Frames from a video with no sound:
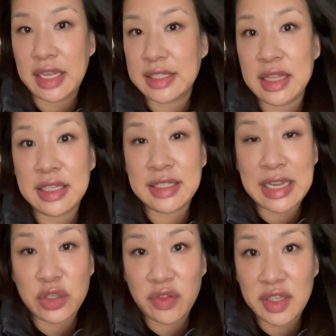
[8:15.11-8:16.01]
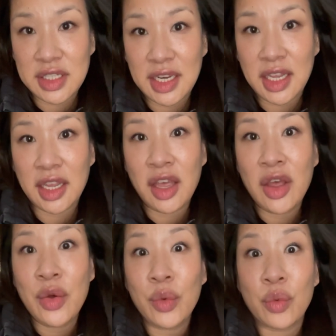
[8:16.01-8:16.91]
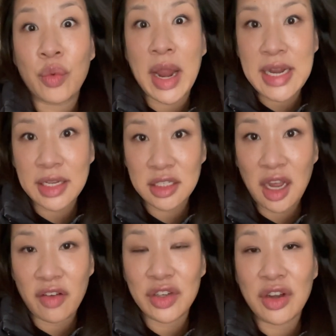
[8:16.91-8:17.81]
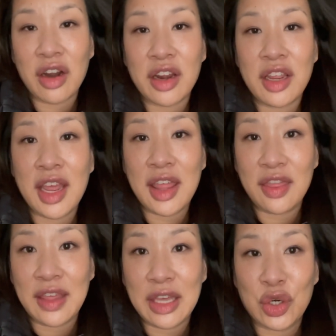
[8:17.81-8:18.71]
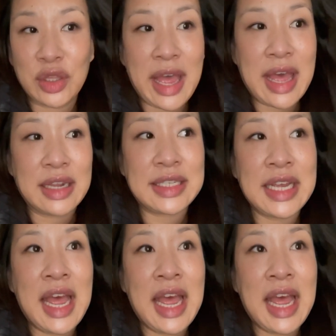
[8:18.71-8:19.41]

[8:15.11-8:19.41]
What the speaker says: It's in the center of the city, right next to Covent Garden in Theaterland.